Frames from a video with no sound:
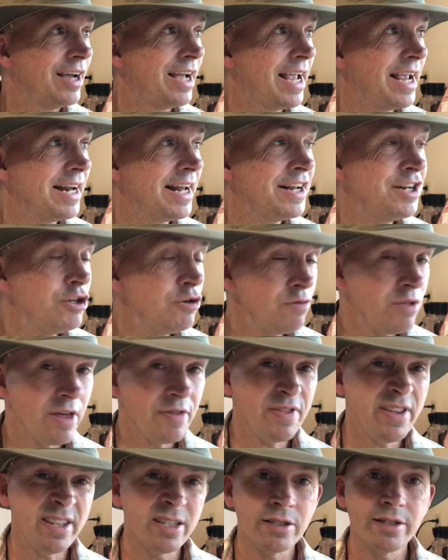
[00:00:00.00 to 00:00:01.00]
And I knew
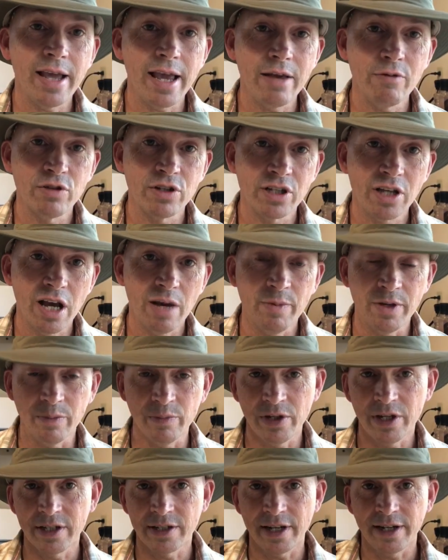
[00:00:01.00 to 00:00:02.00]
that this day was coming
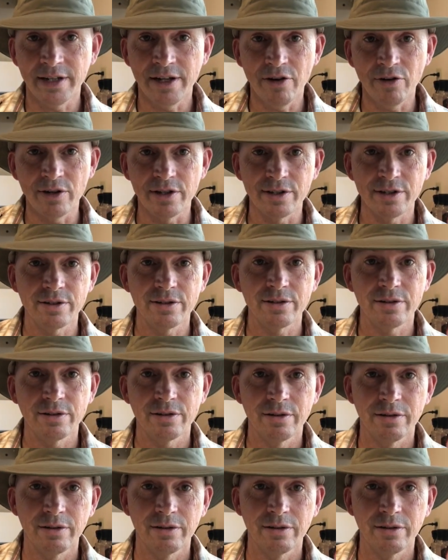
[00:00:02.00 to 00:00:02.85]
because I noticed.